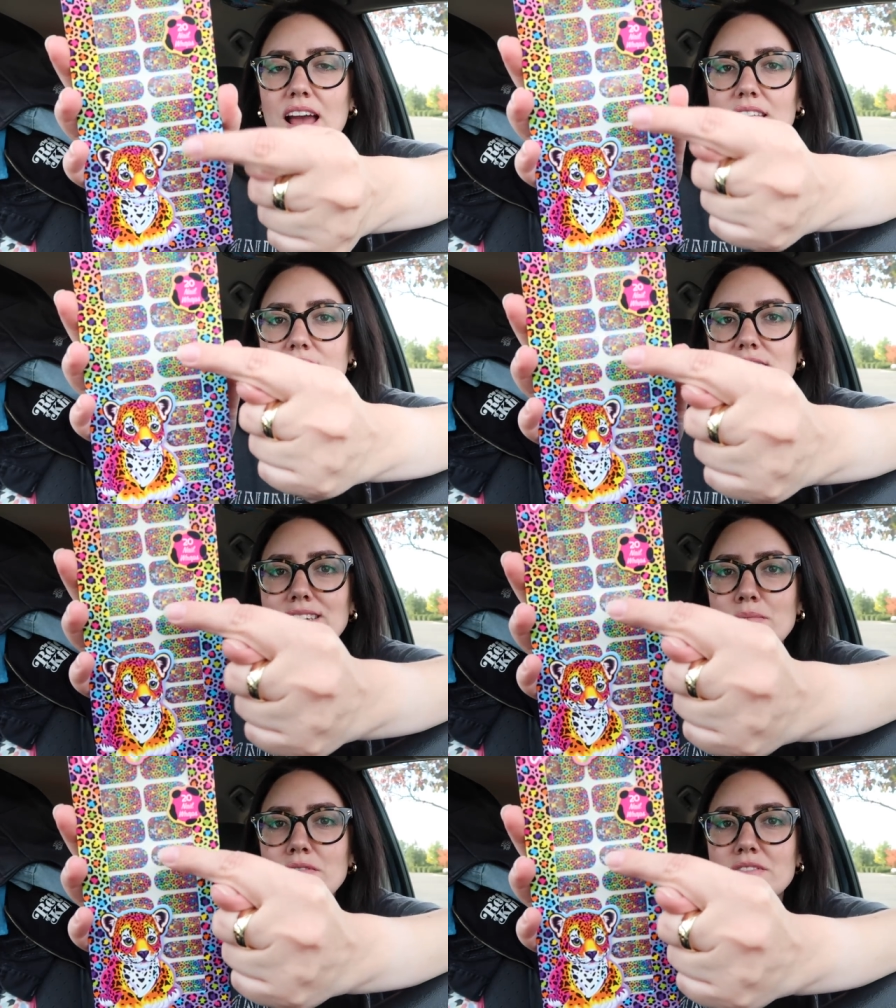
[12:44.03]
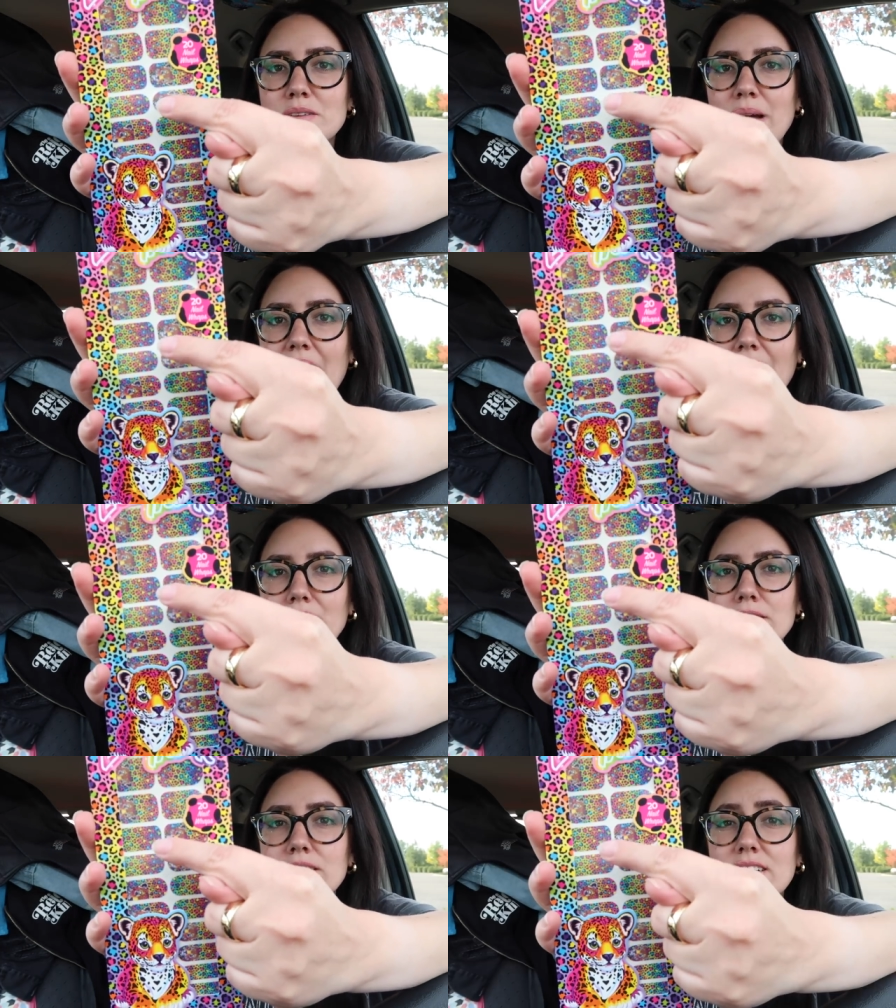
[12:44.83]
And then some of them
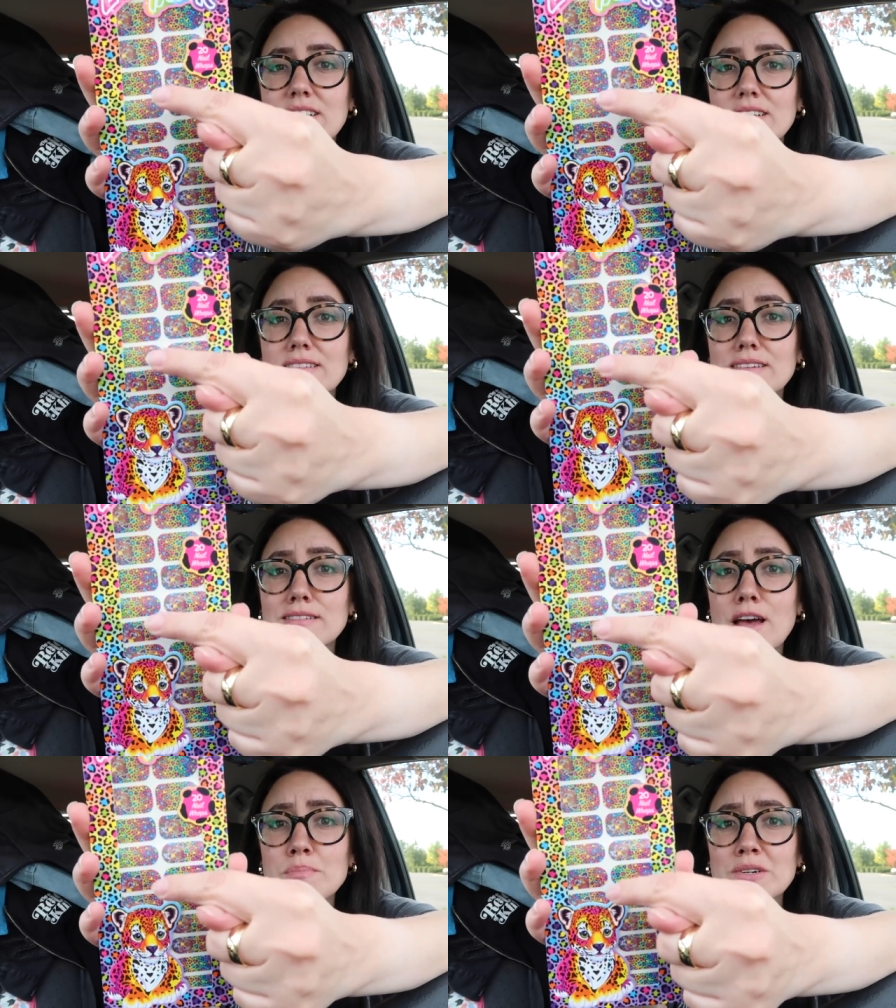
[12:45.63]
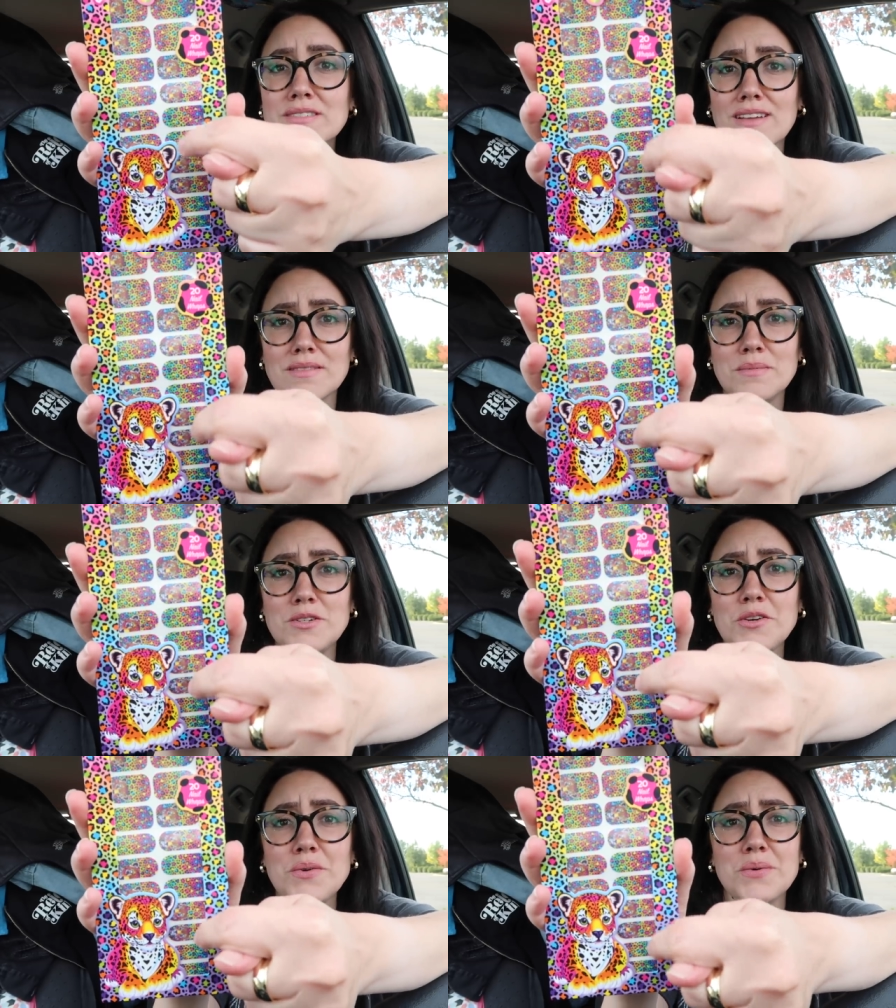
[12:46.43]
have little leopards on them
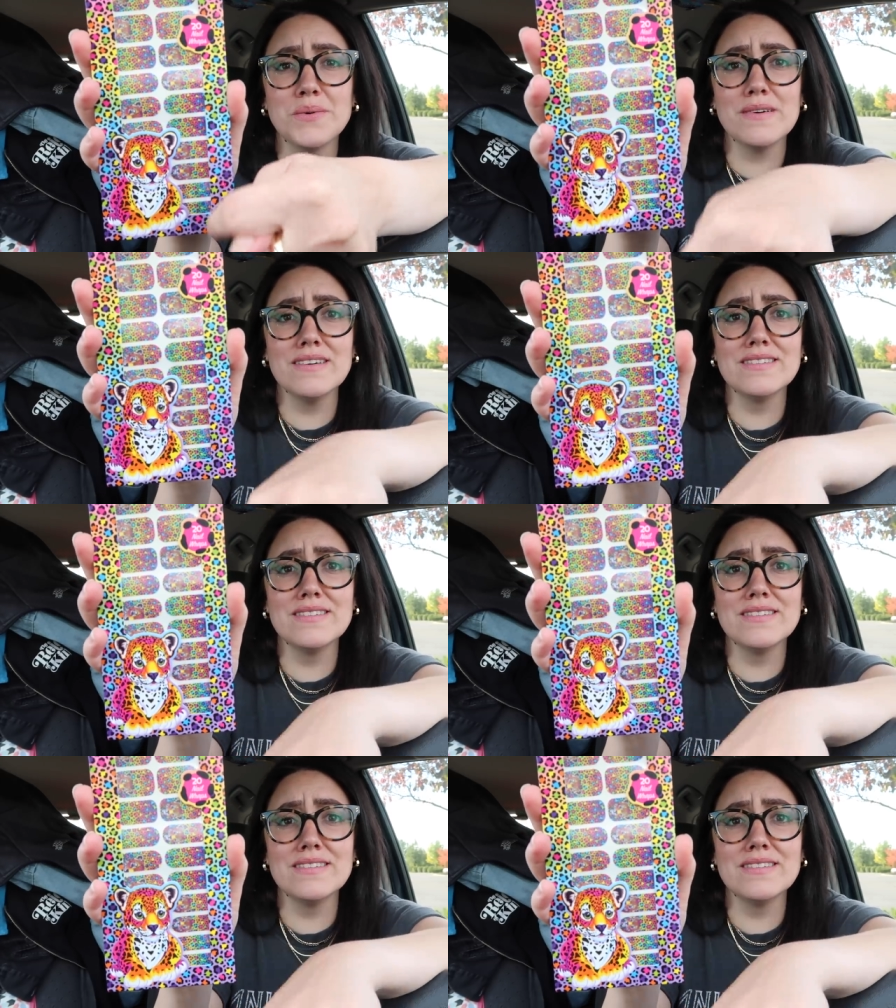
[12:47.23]
too.